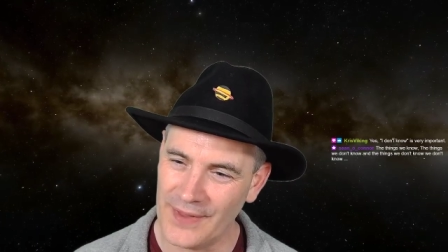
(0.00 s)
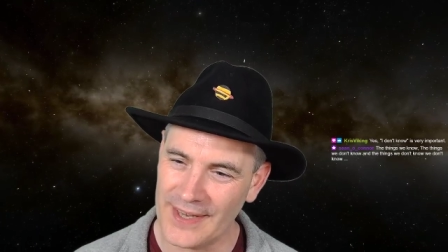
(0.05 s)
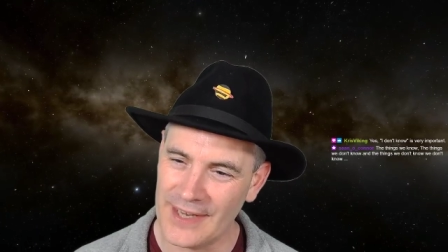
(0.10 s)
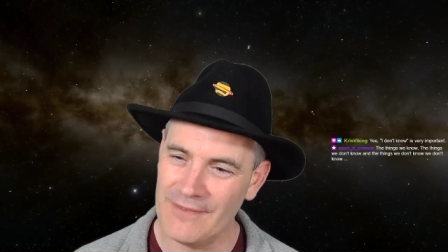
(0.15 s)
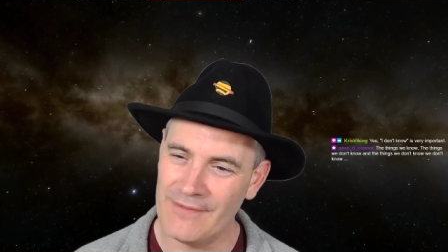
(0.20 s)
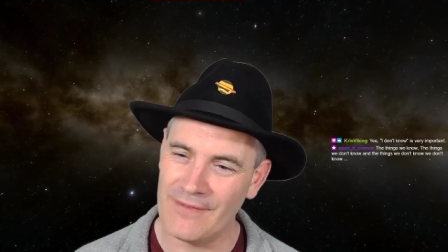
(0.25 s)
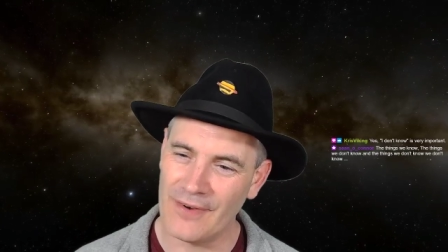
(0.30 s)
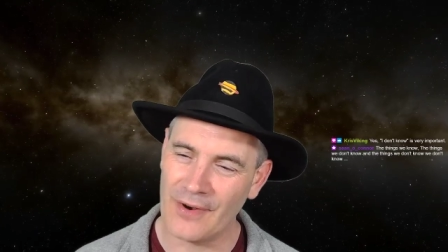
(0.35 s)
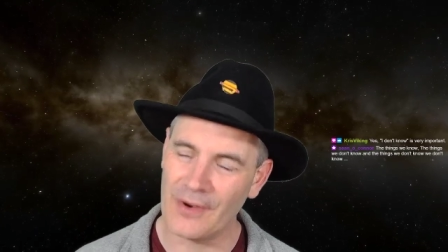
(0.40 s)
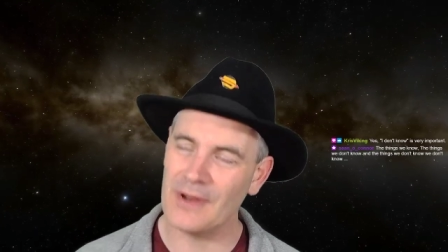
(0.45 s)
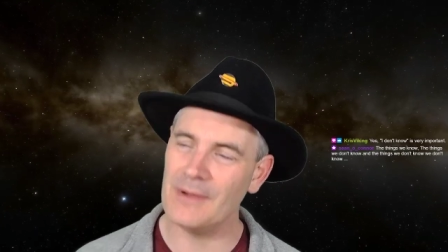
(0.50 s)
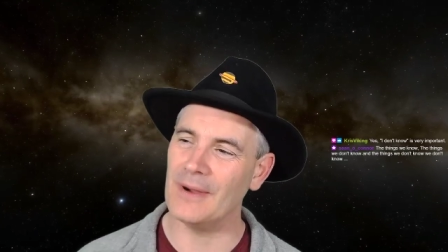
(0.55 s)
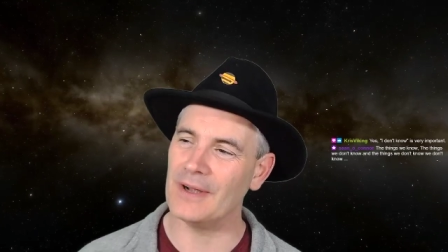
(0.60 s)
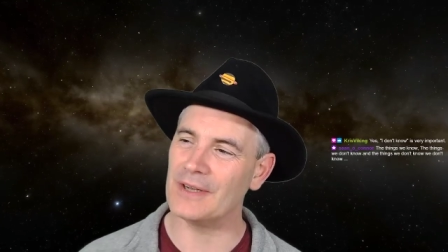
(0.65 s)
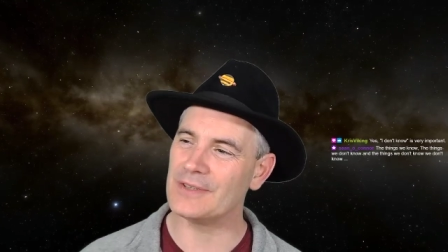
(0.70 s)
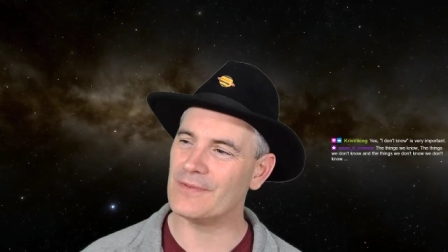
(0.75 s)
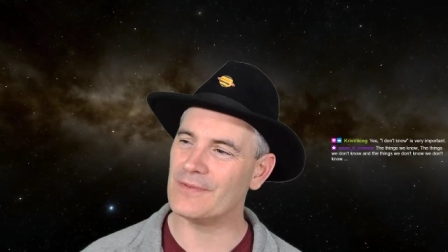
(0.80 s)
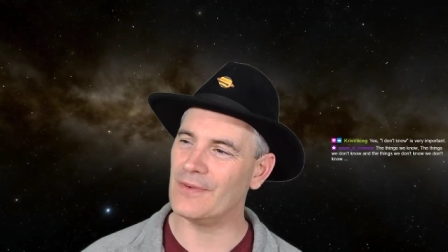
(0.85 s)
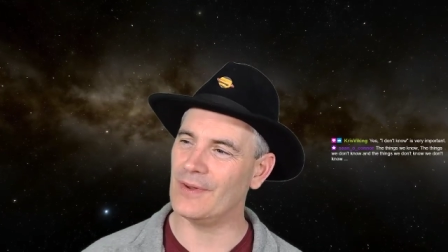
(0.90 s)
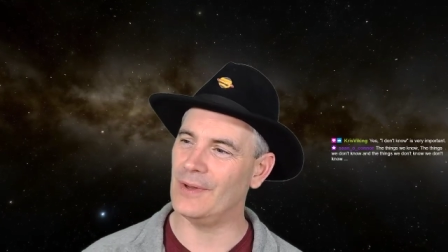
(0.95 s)
Thank you very
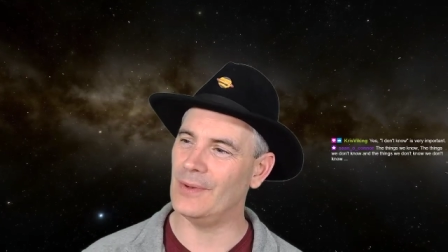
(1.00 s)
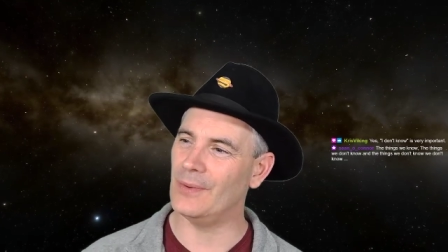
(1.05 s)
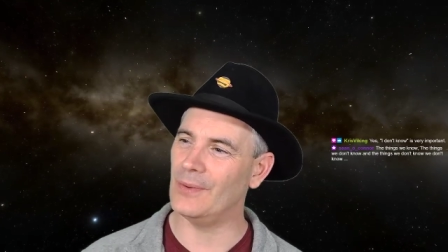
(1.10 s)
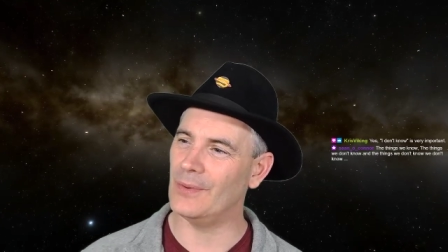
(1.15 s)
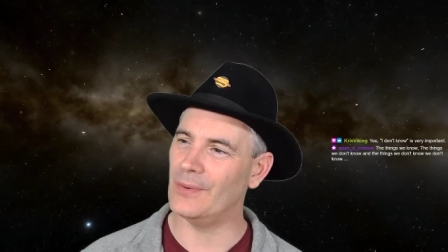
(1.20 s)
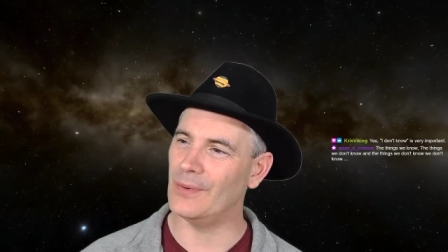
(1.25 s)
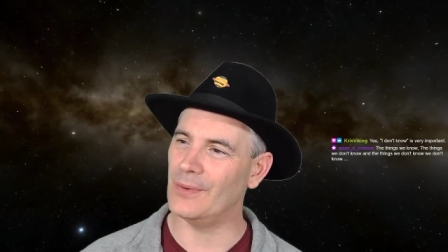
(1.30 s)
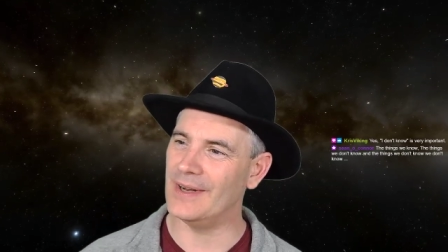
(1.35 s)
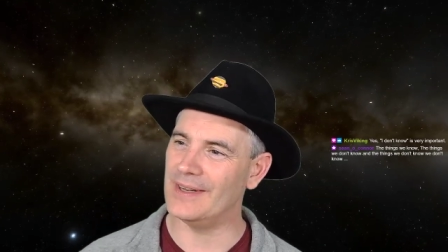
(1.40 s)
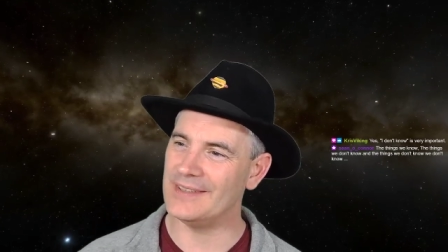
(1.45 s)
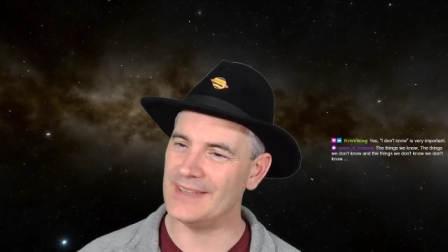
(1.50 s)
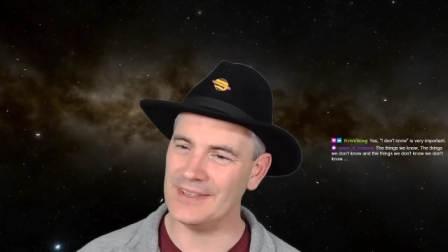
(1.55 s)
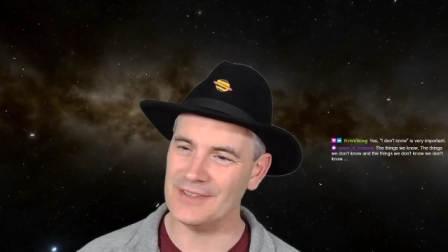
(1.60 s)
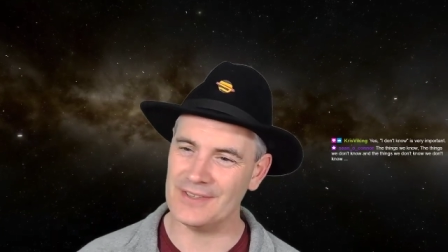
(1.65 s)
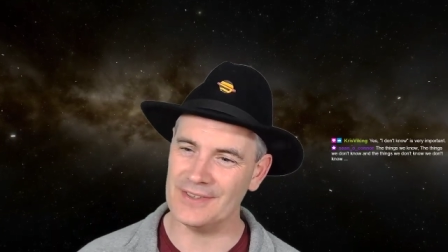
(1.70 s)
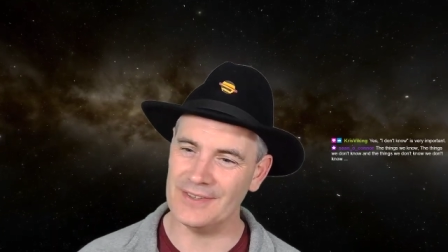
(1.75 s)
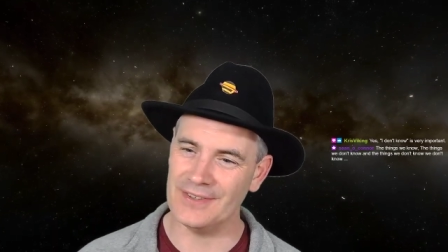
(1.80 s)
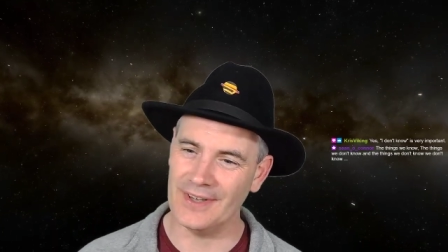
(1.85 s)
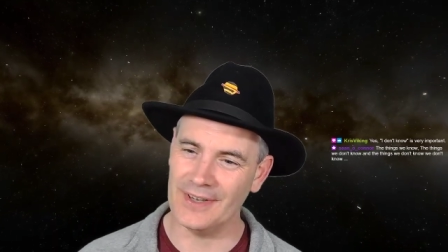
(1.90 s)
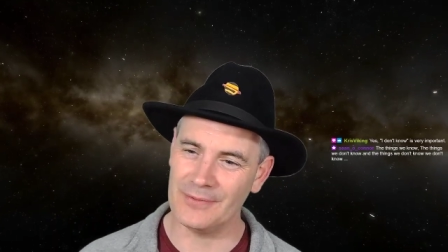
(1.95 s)
much for your
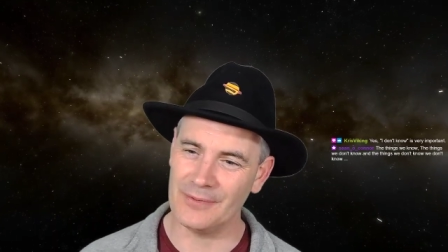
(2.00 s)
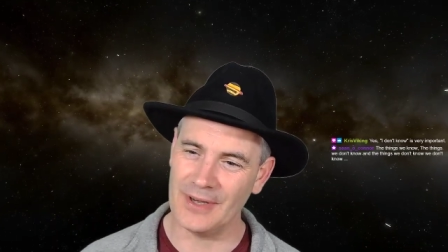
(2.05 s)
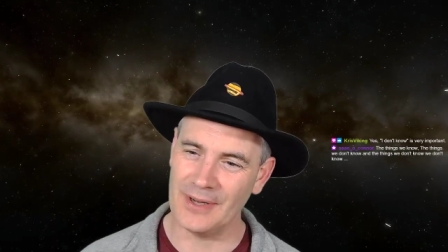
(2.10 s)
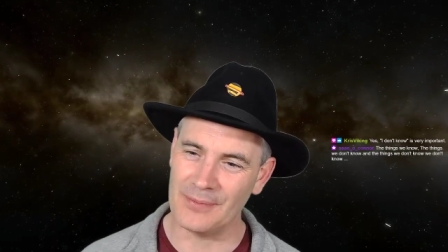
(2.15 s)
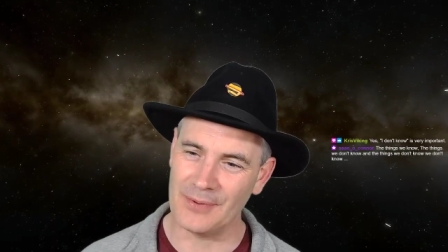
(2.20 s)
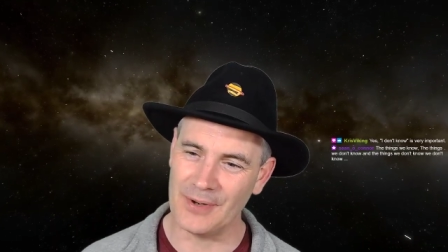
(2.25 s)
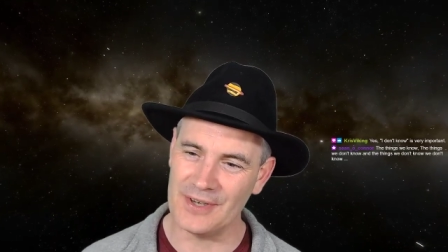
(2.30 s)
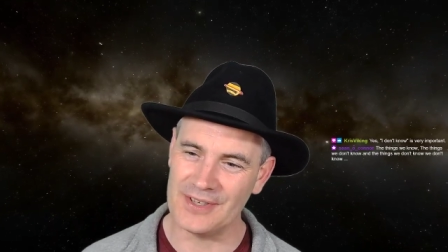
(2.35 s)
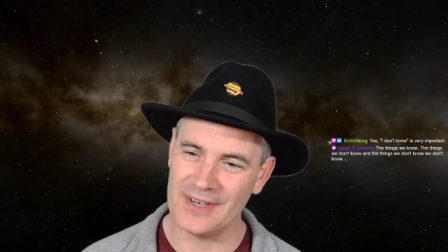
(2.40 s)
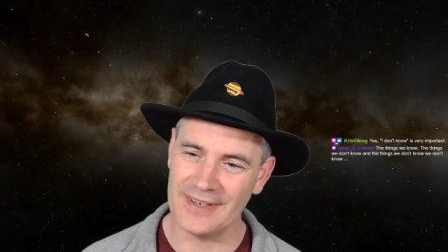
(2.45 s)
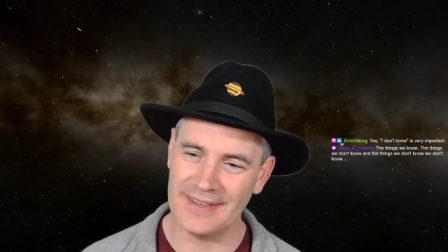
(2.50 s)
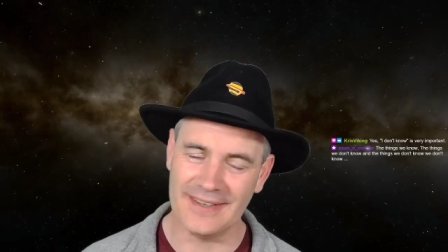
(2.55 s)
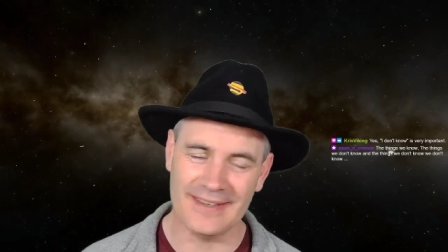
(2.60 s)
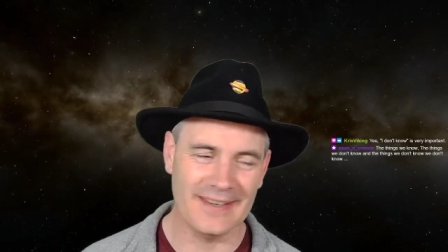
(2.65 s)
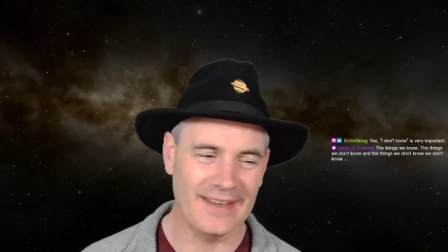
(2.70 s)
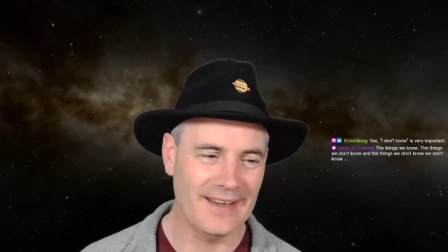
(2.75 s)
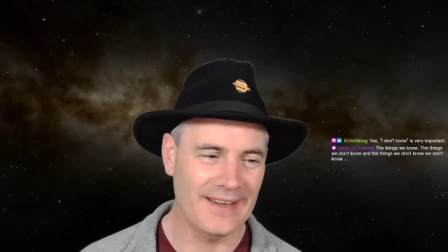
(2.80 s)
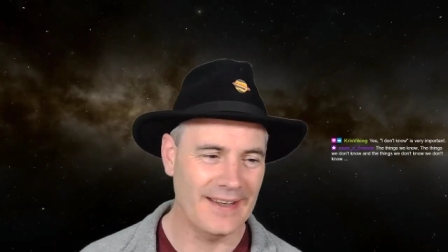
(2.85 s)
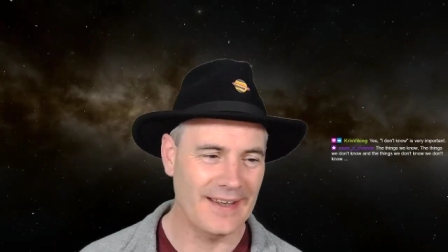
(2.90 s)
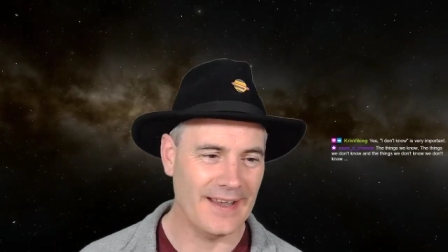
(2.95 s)
attention tonight. Really appreciate it.